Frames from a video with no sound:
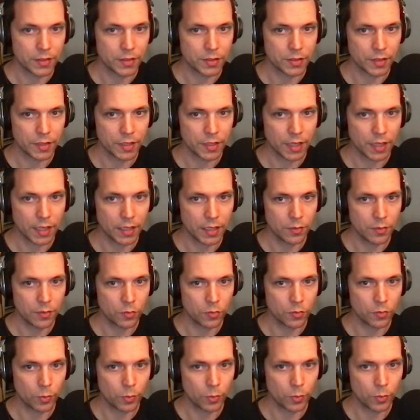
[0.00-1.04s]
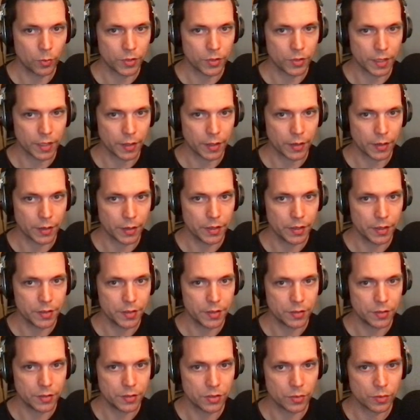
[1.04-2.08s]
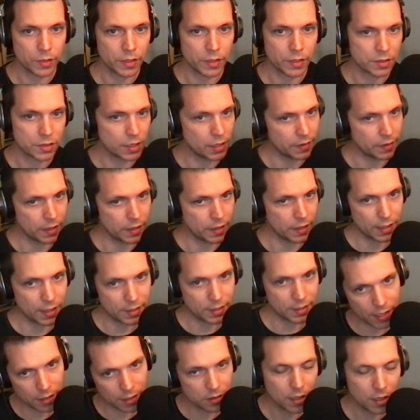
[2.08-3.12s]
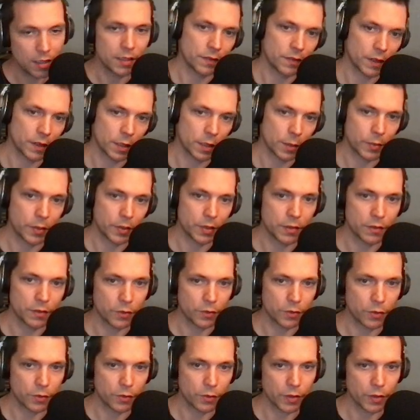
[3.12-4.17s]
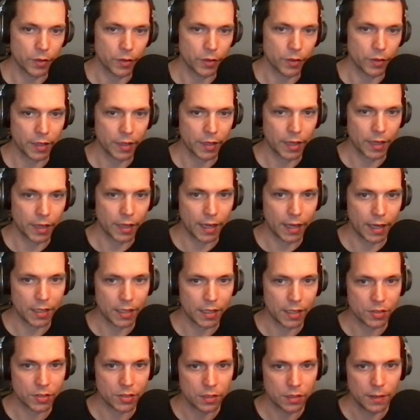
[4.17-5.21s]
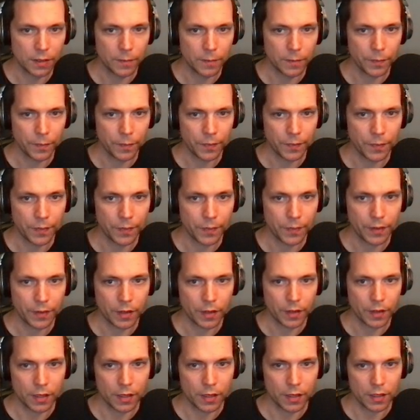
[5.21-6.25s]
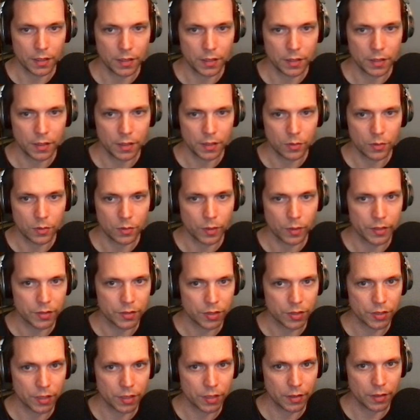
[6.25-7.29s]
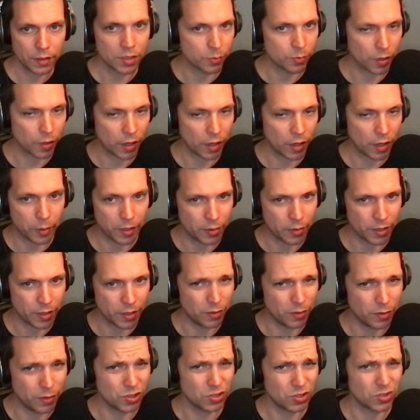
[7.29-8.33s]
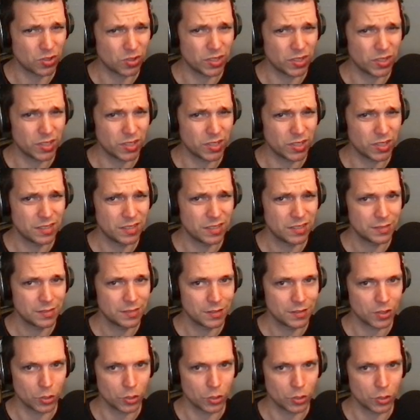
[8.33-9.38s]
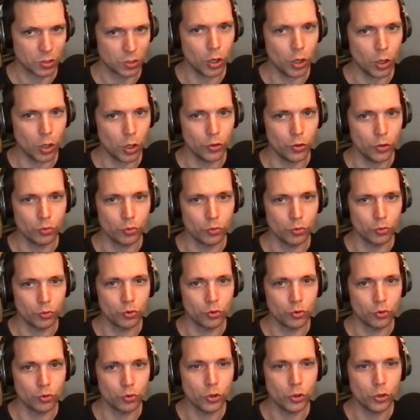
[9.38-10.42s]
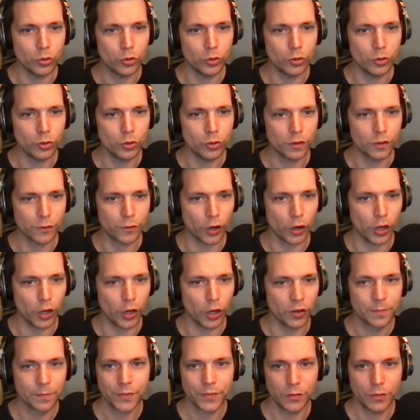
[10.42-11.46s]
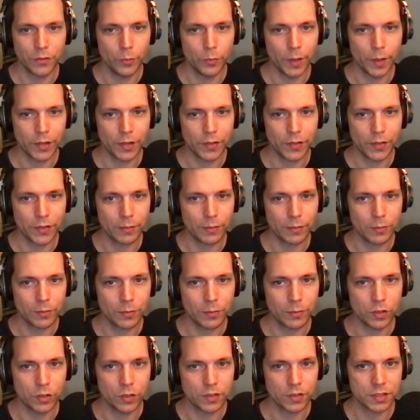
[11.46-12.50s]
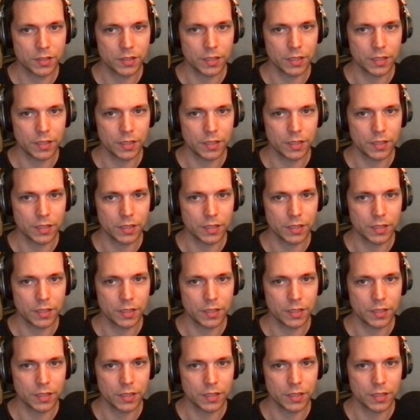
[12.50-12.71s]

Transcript: So the knight will protect these two squares, and the knight's out. It's developing for the castle, whereas this is probably an okay move, surely. It's like, no, you lose forever if you make that move. Let's see.